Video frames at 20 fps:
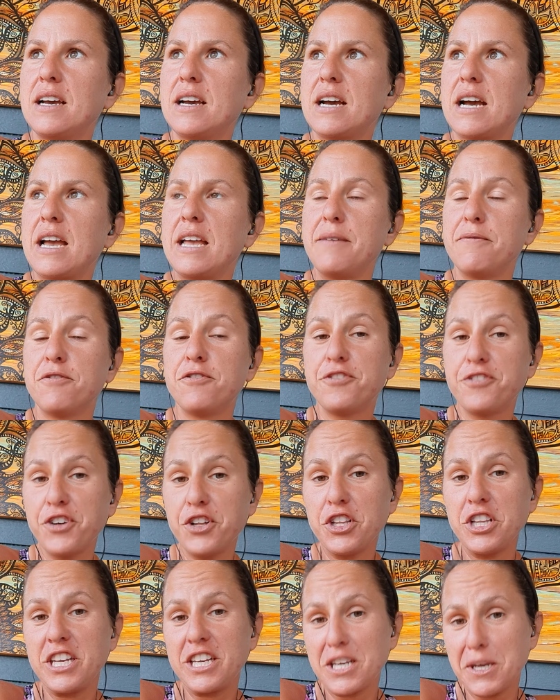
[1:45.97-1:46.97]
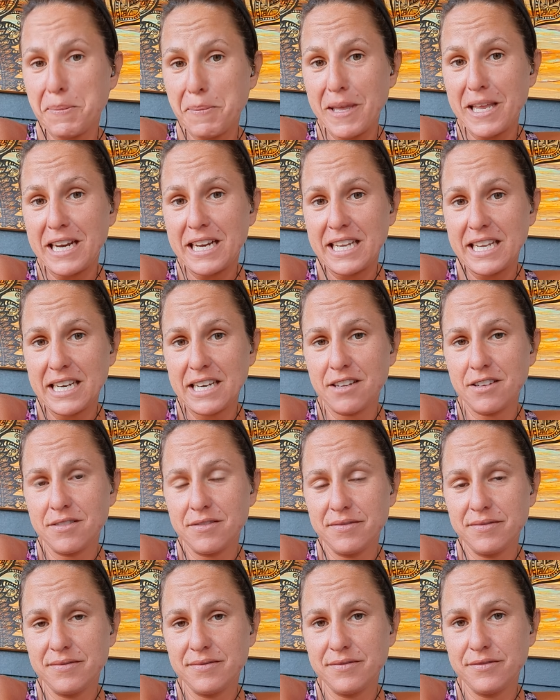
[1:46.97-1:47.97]
I am fully committed.
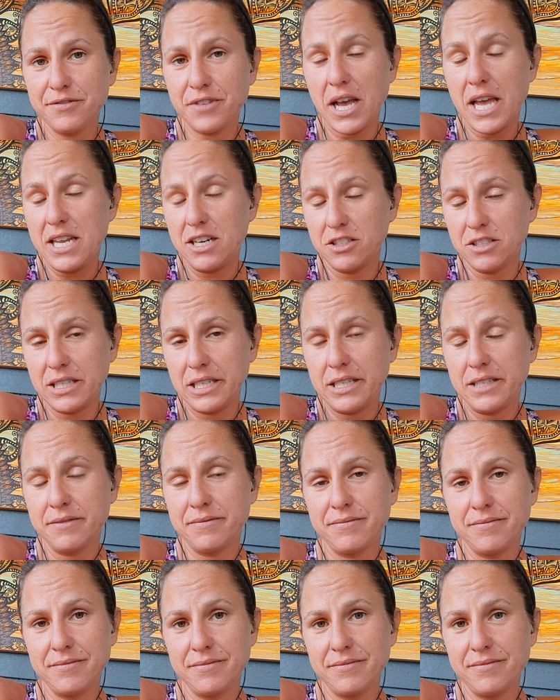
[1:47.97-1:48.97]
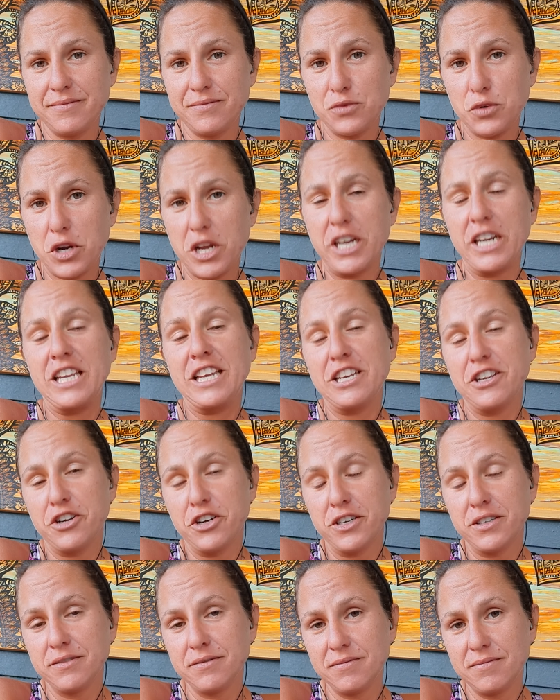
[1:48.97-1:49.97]
Finally, we're at a
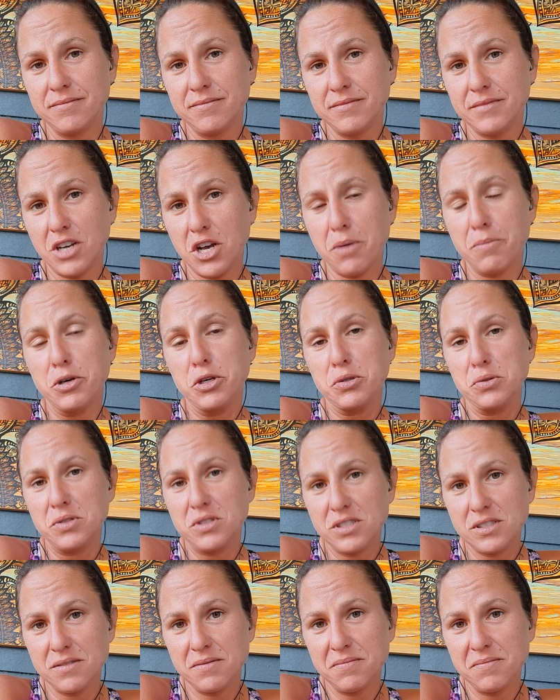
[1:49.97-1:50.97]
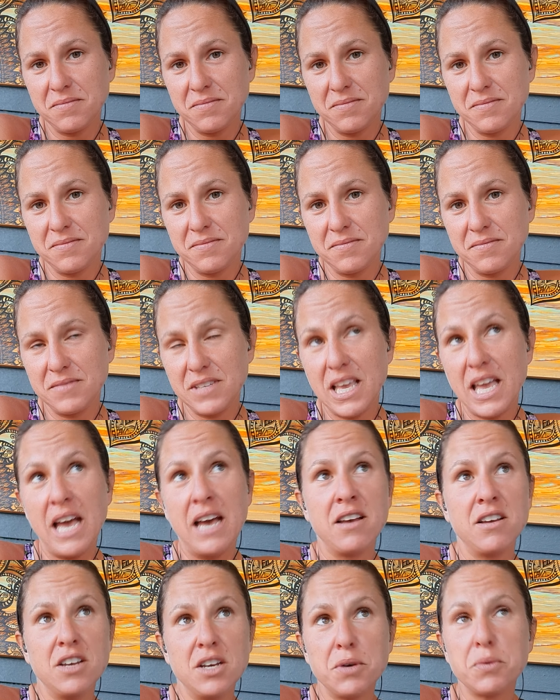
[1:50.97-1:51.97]
year almost. Yeah,
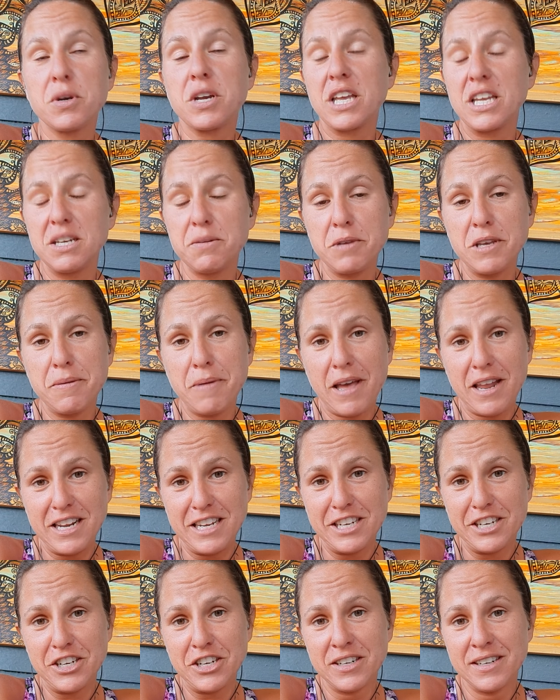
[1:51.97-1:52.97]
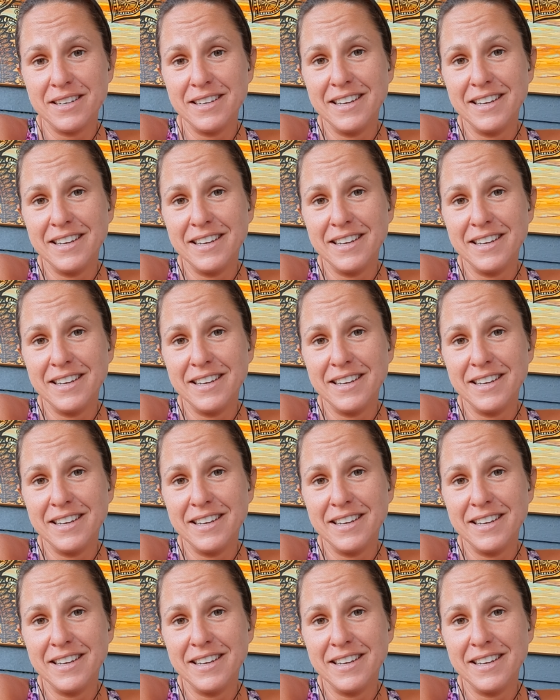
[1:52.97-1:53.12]
we're getting to be about a year.